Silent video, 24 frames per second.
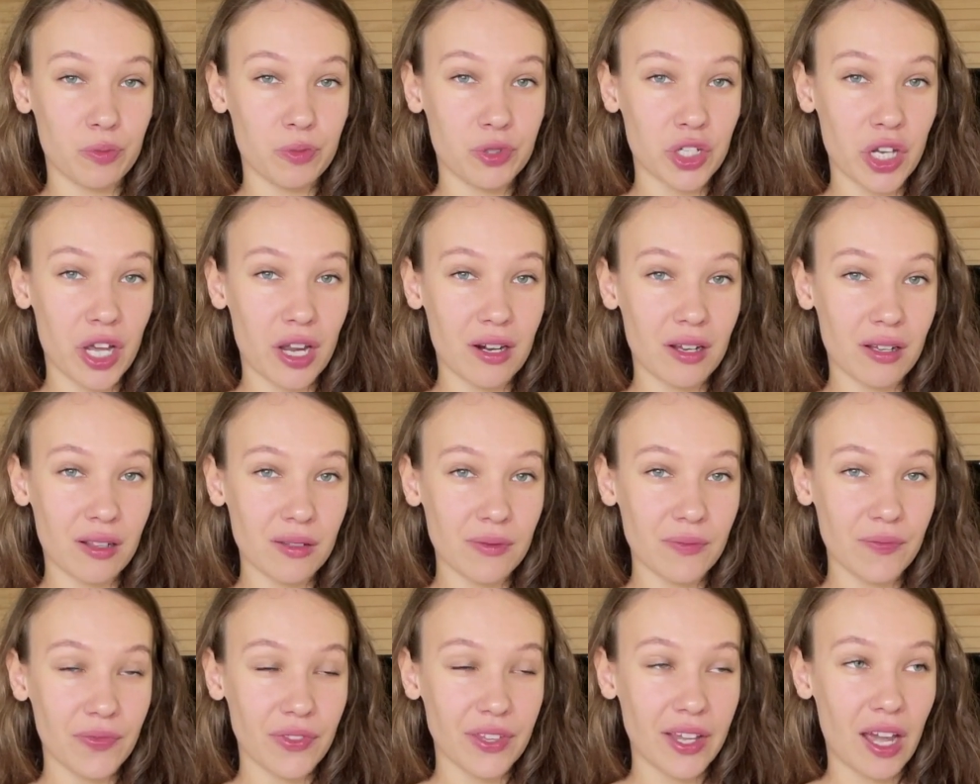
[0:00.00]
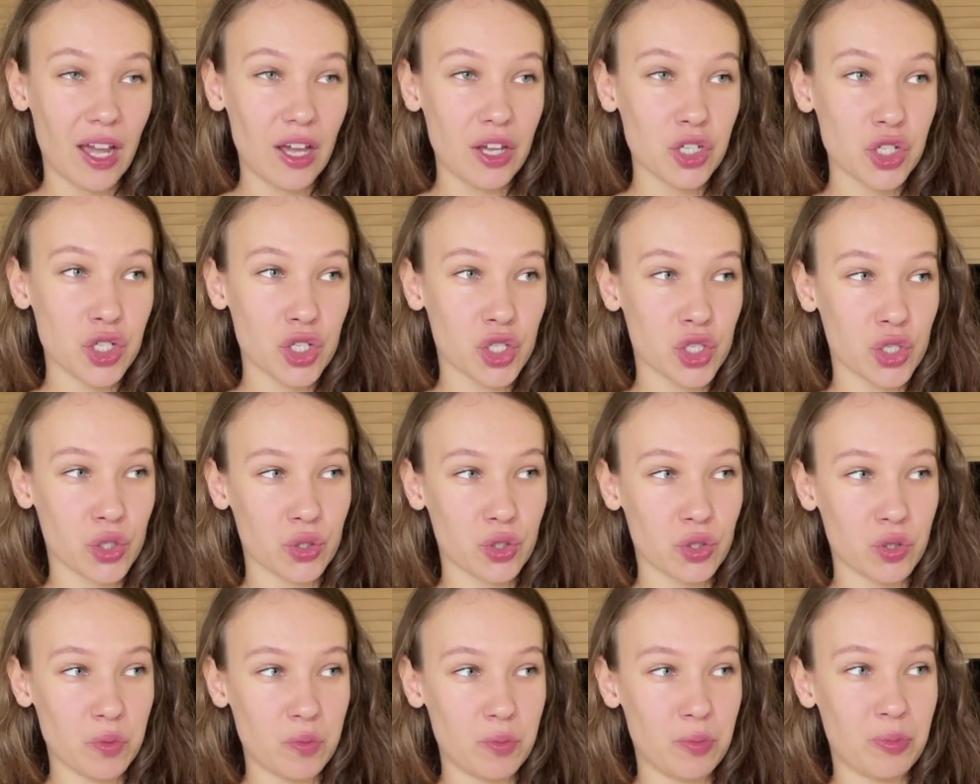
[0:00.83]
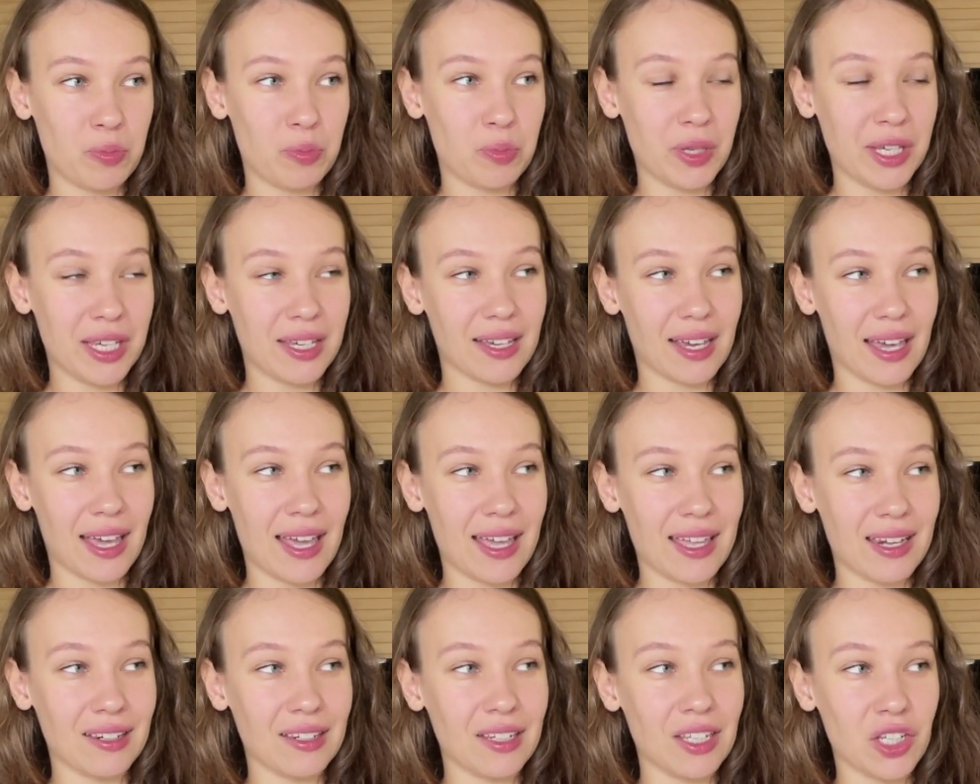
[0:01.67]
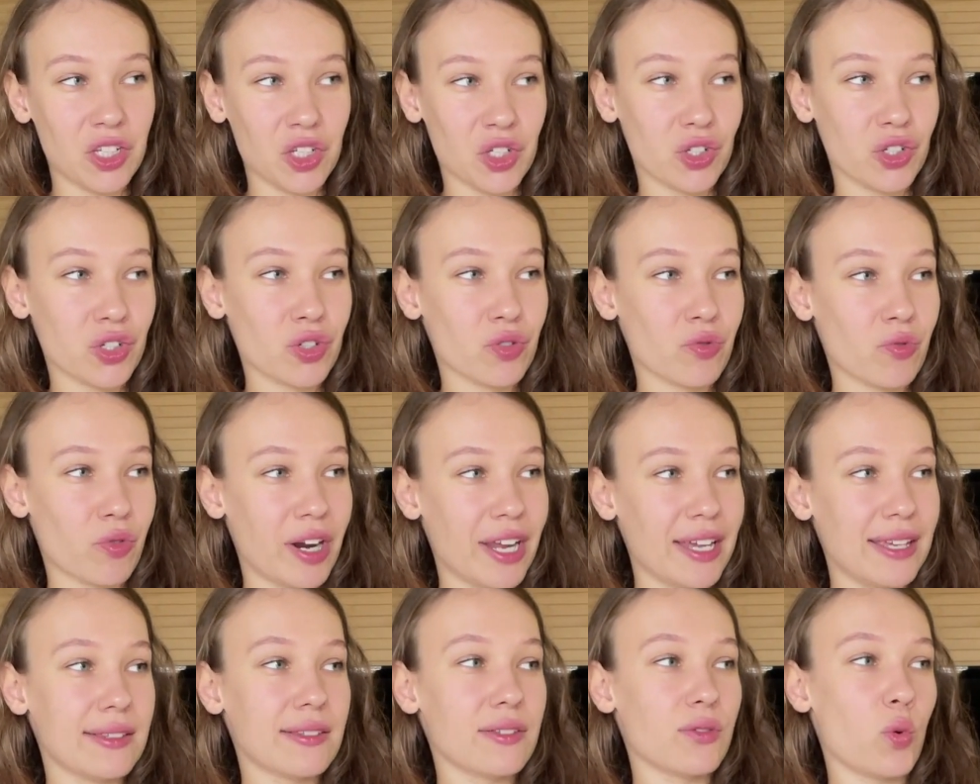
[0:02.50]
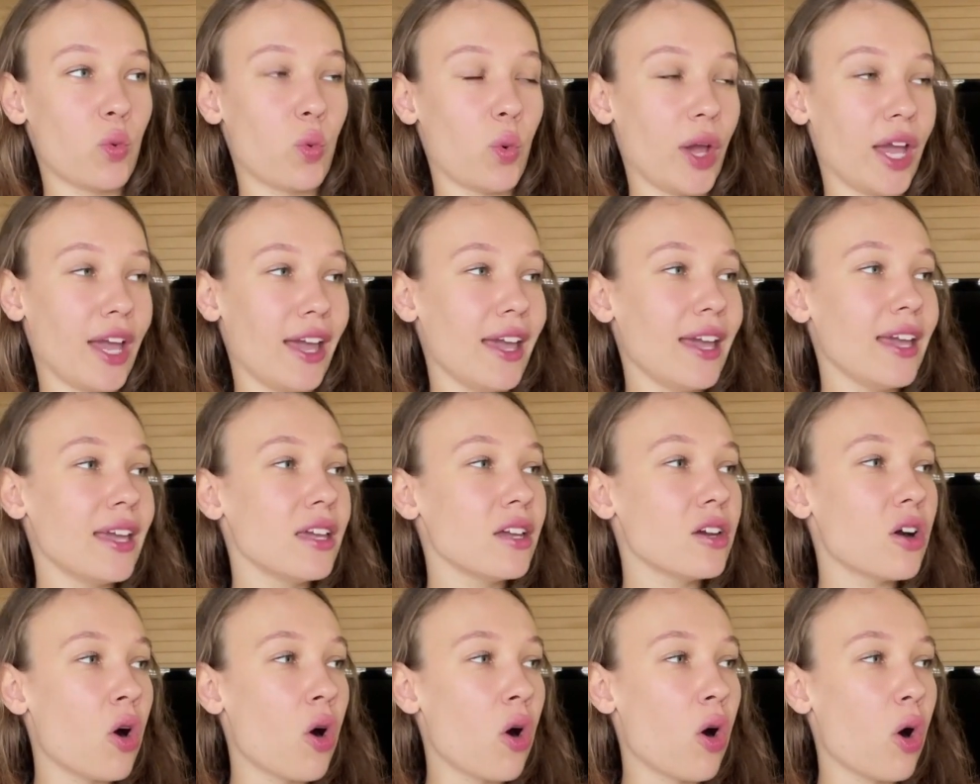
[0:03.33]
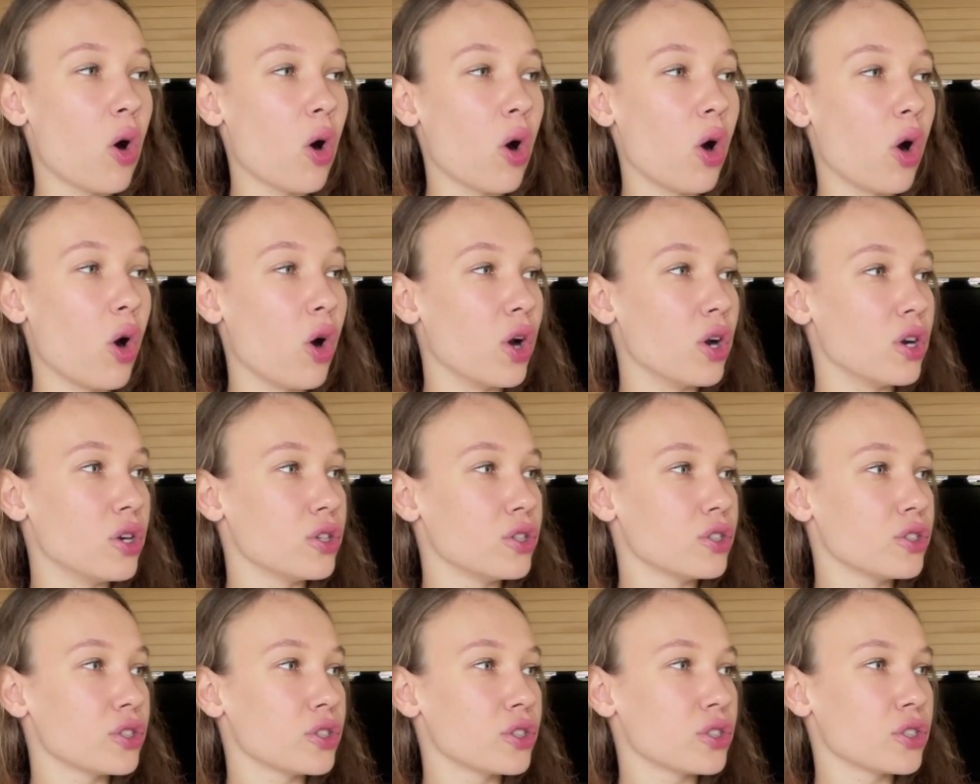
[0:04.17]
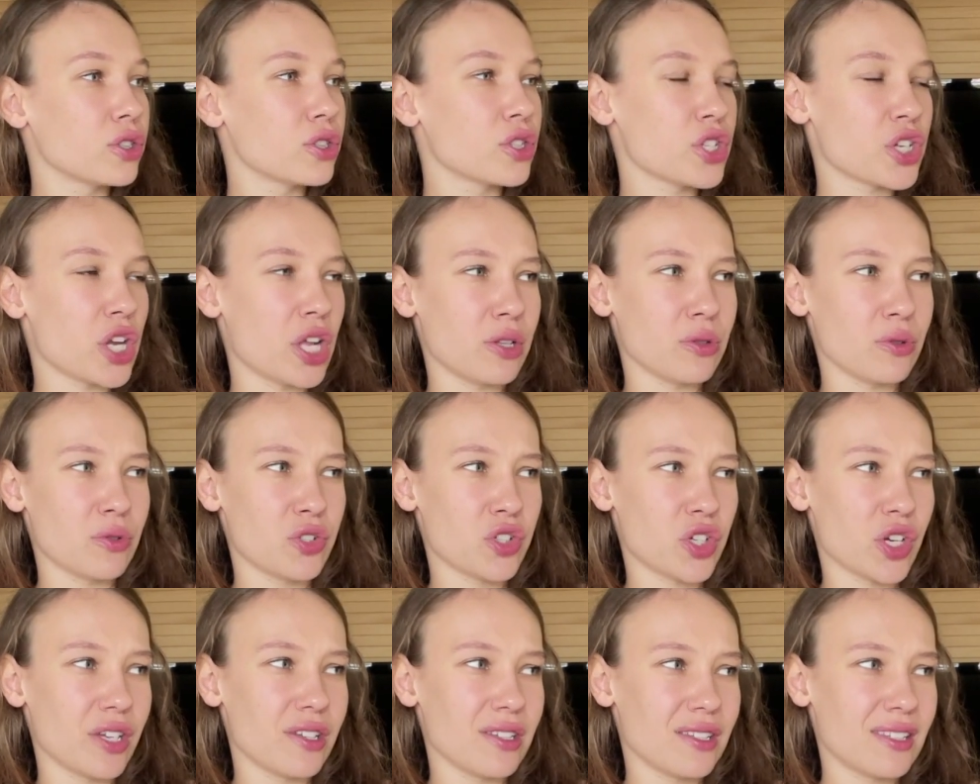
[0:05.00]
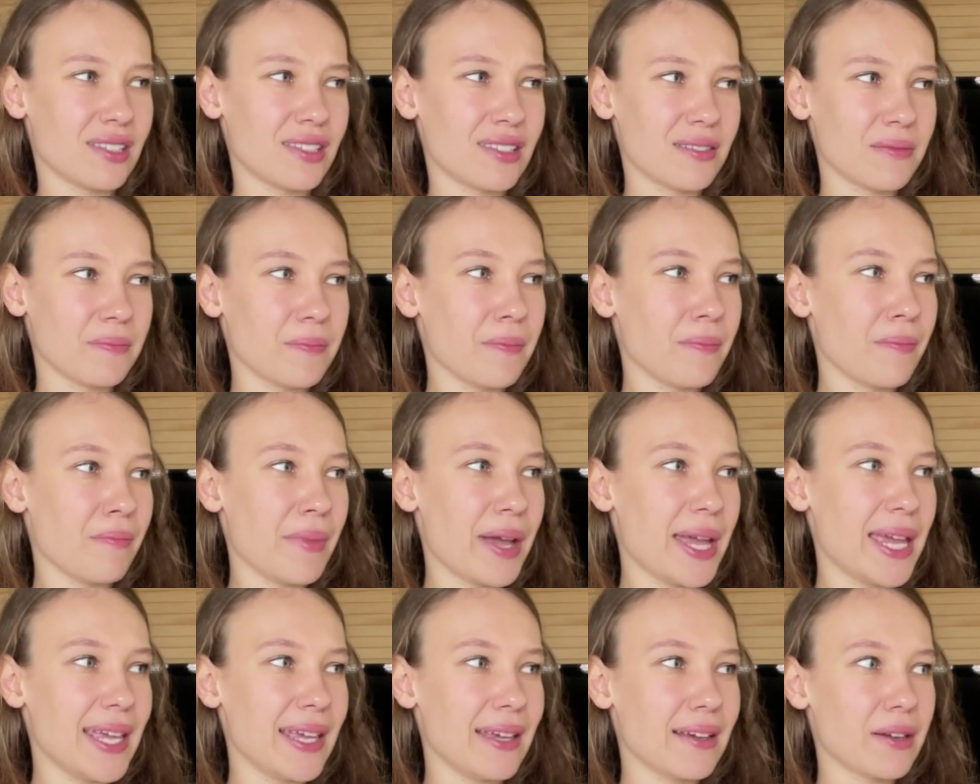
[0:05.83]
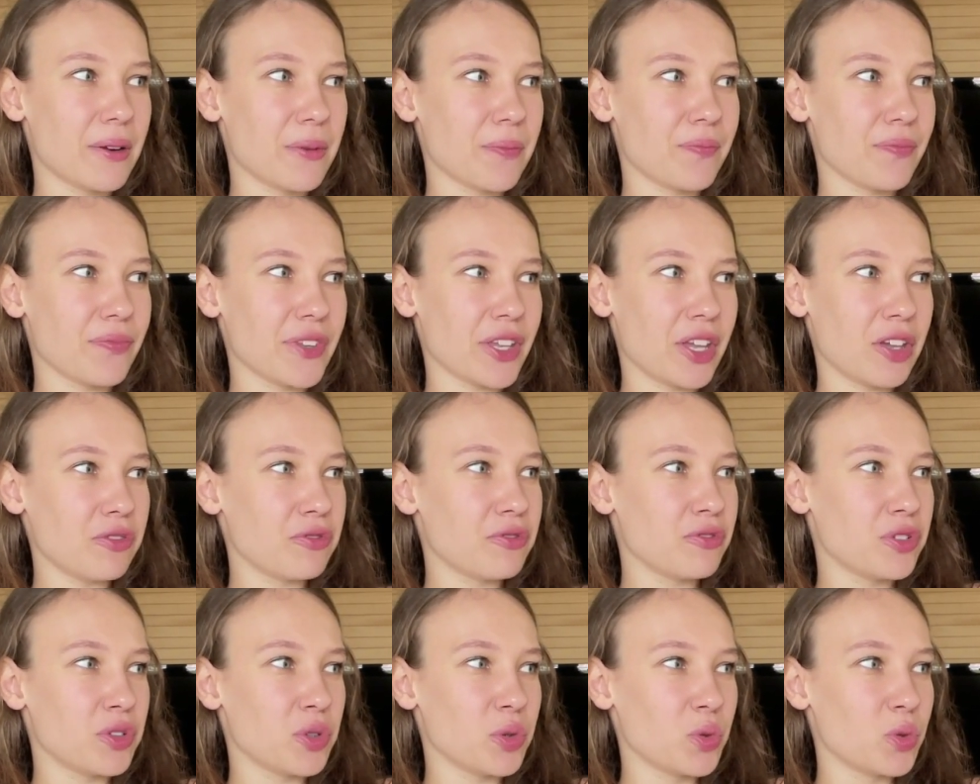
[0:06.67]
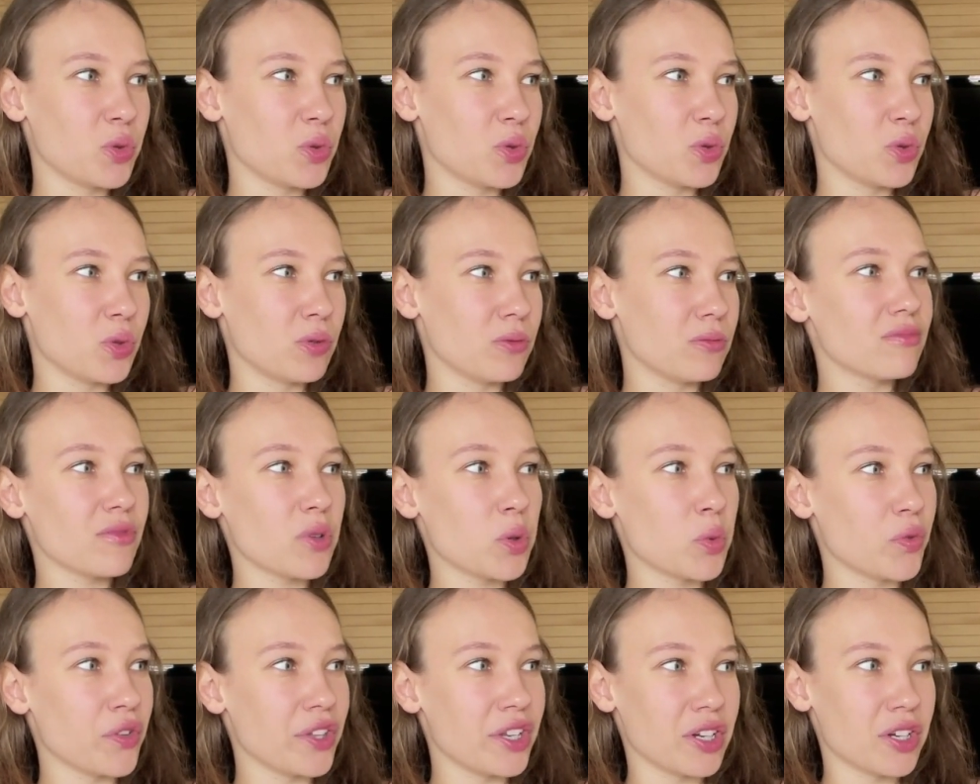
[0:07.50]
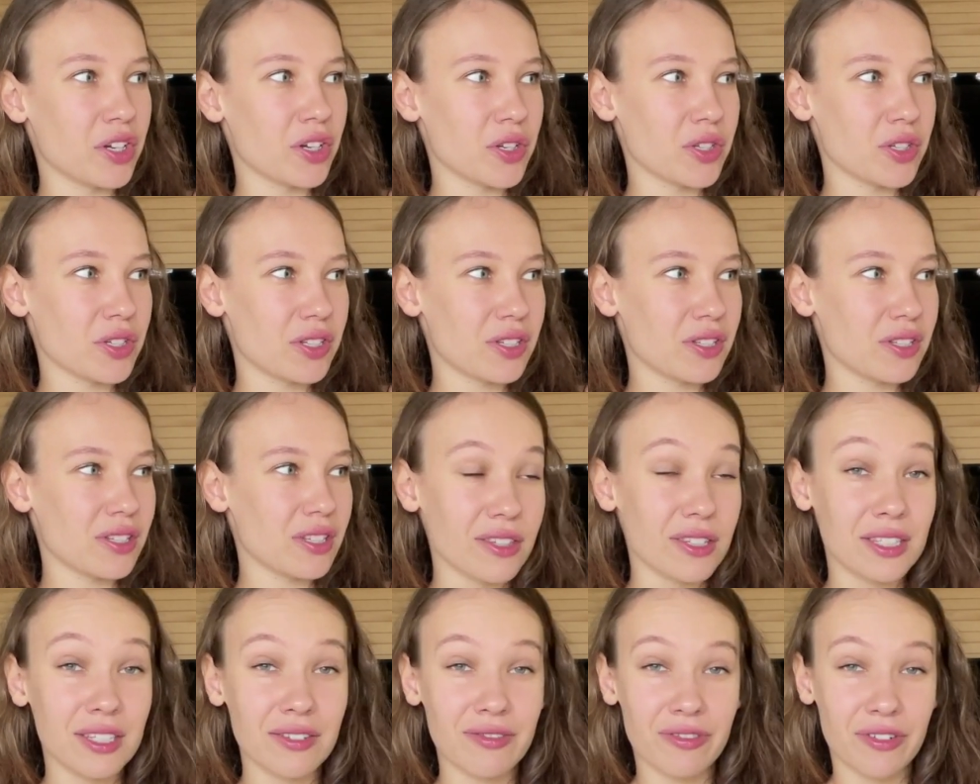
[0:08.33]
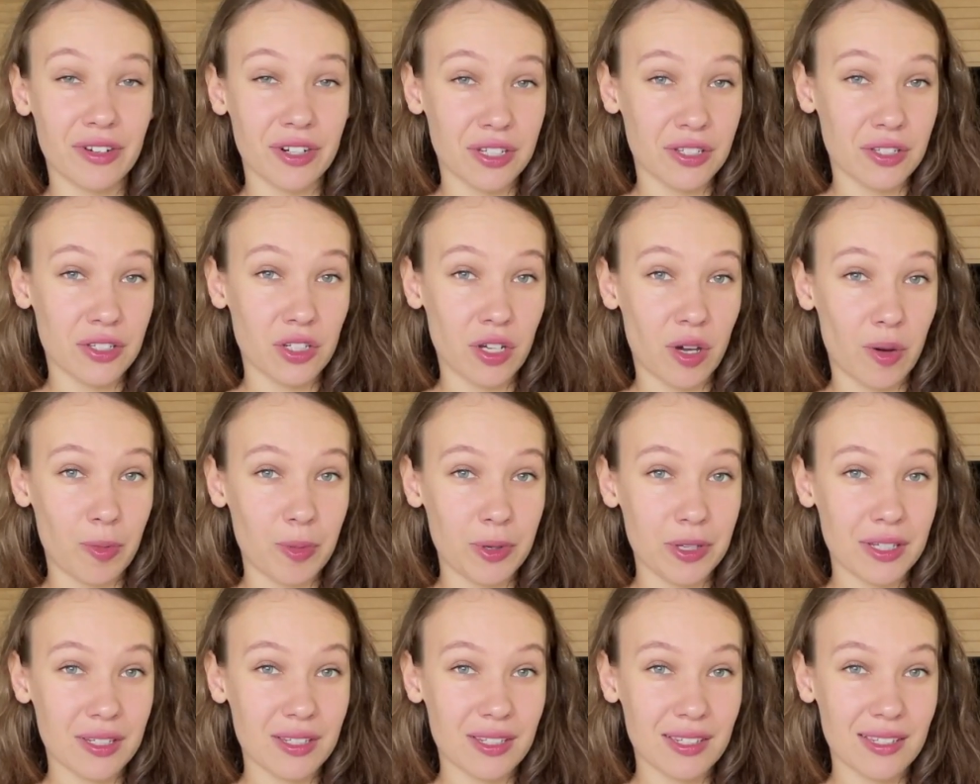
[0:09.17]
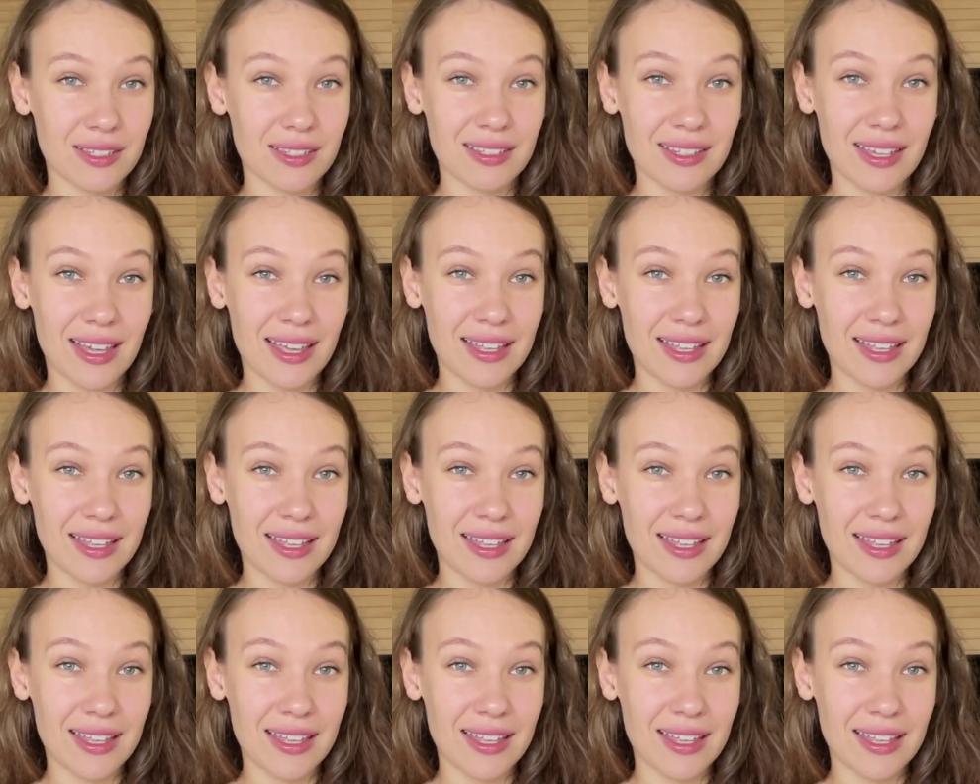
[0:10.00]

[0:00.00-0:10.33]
channel. Should you pick a niche right away, or shall you just make a few videos, different topics,